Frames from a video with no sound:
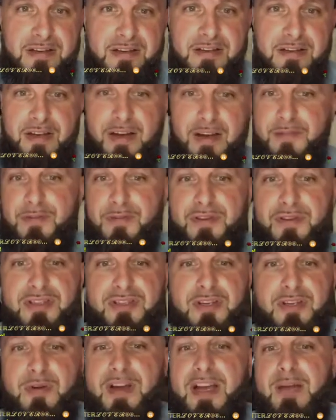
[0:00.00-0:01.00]
Like for the
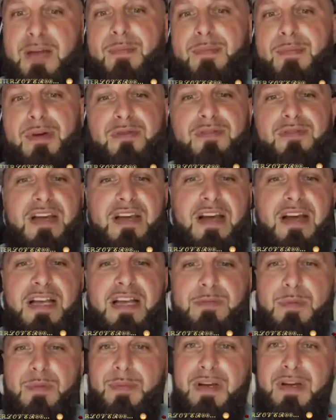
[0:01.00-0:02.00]
show, I get my bow ties, my
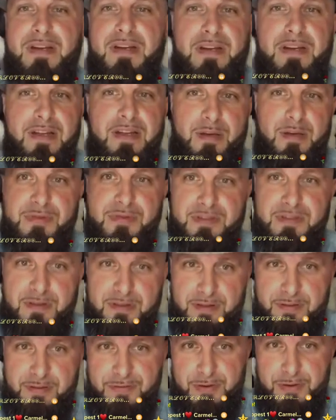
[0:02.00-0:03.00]
button ups, the
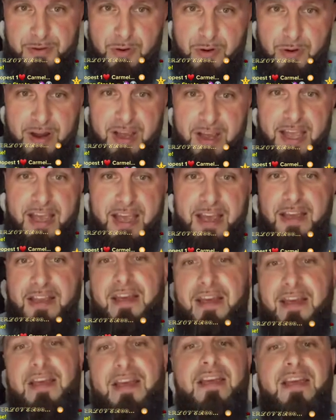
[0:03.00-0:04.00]
fedora hat.
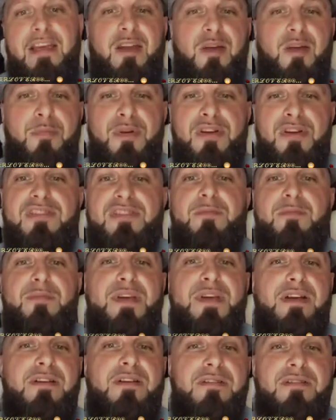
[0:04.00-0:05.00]
Brush the
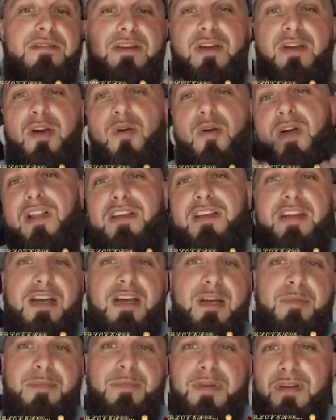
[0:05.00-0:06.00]
beard. Oil it
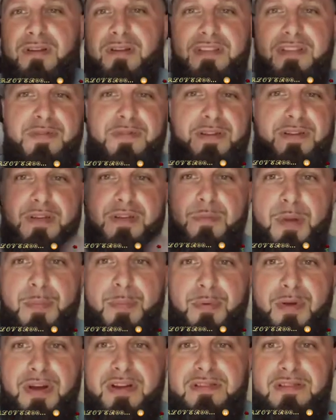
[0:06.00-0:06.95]
up. Different little preparations.